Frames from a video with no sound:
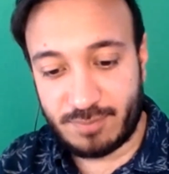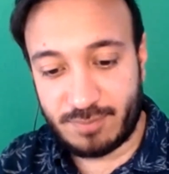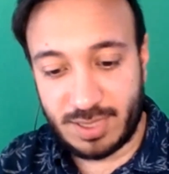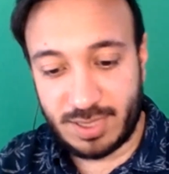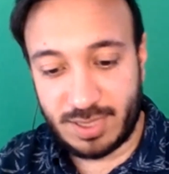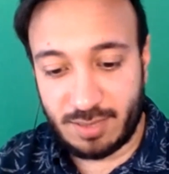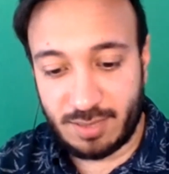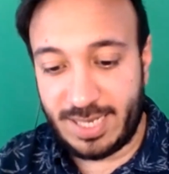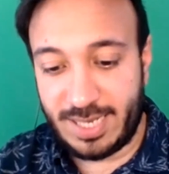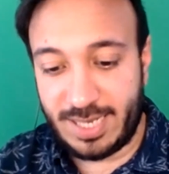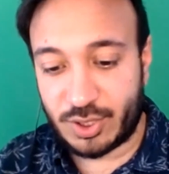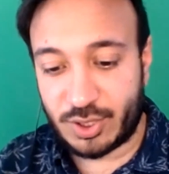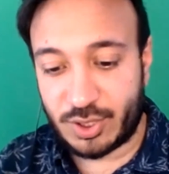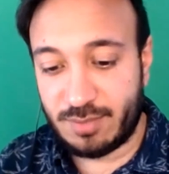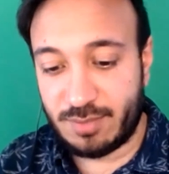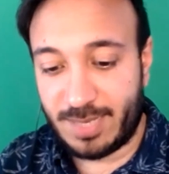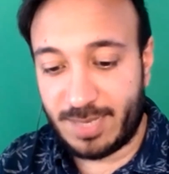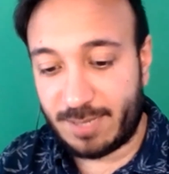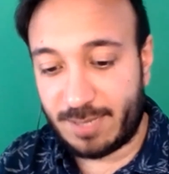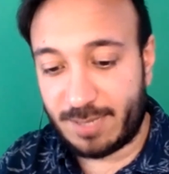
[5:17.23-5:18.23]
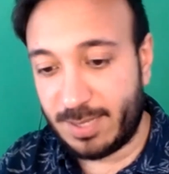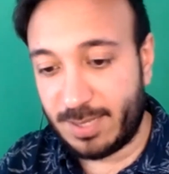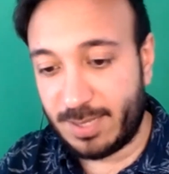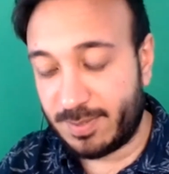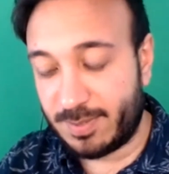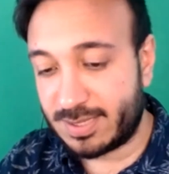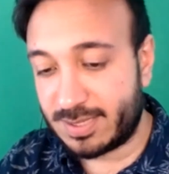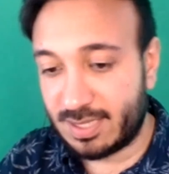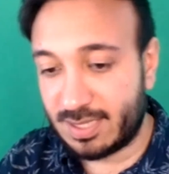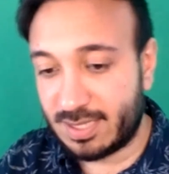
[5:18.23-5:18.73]
you know, Asian and black
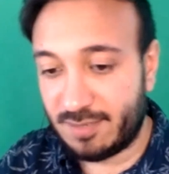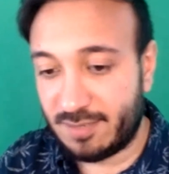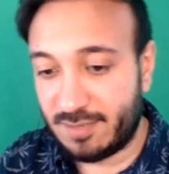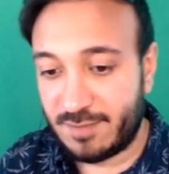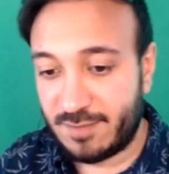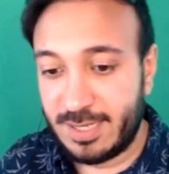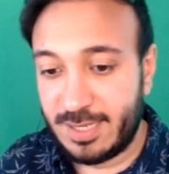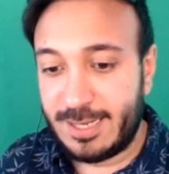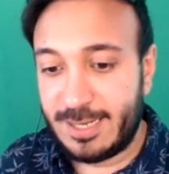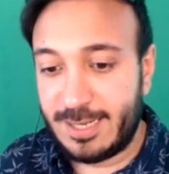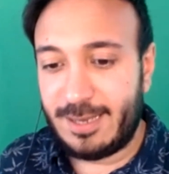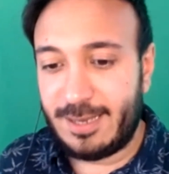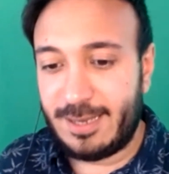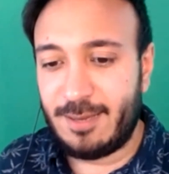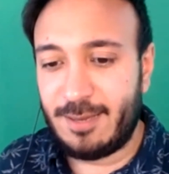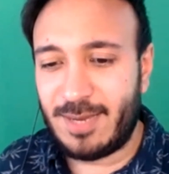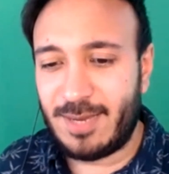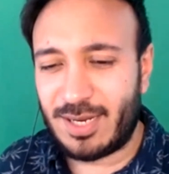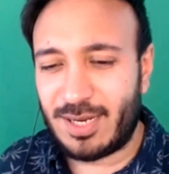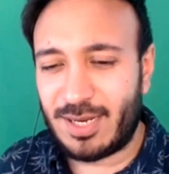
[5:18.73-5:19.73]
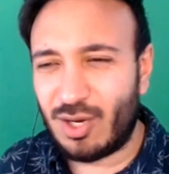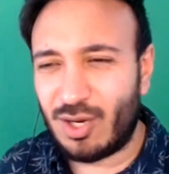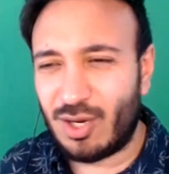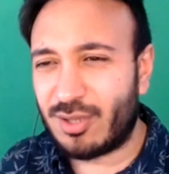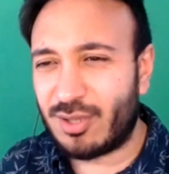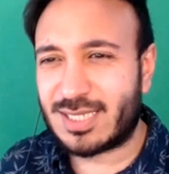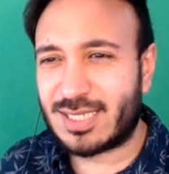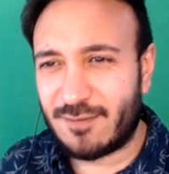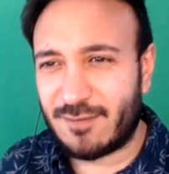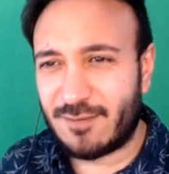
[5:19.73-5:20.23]
people and stuff. And a
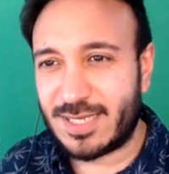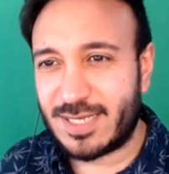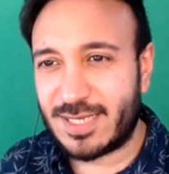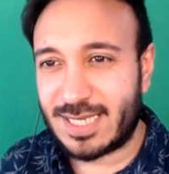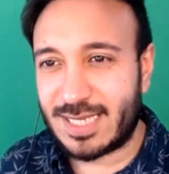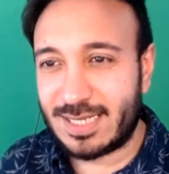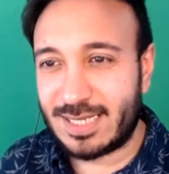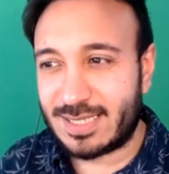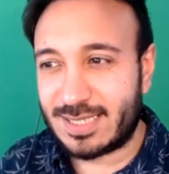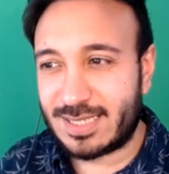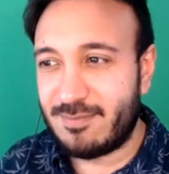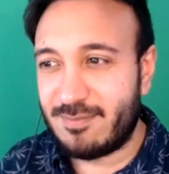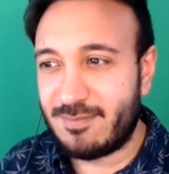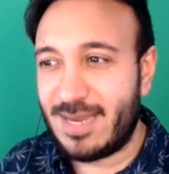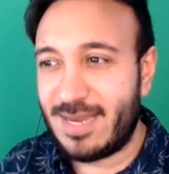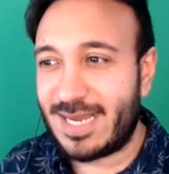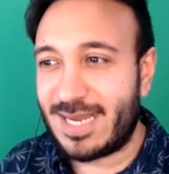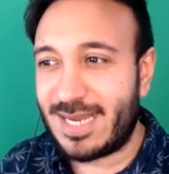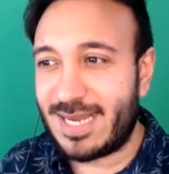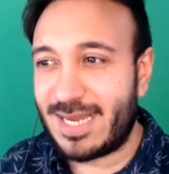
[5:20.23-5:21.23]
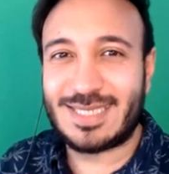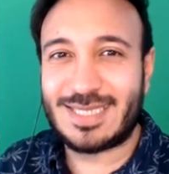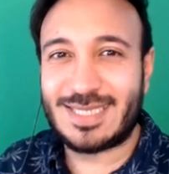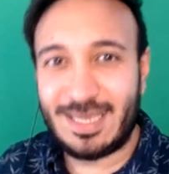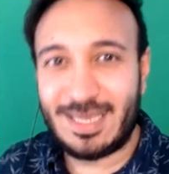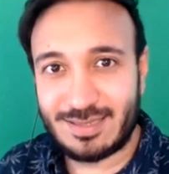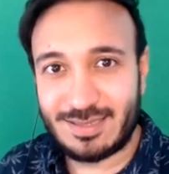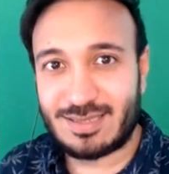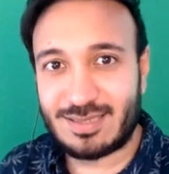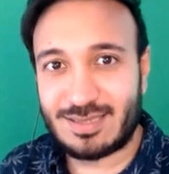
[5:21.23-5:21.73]
lot of the stuff they're saying doesn't make any
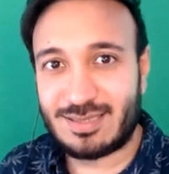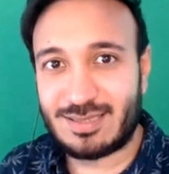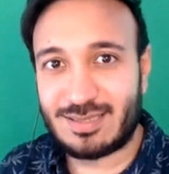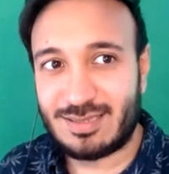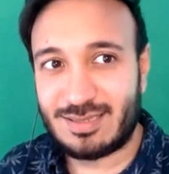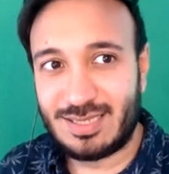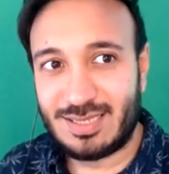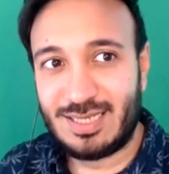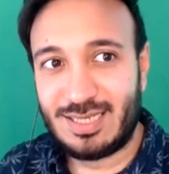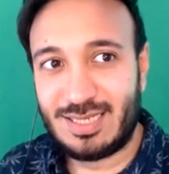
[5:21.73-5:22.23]
sense.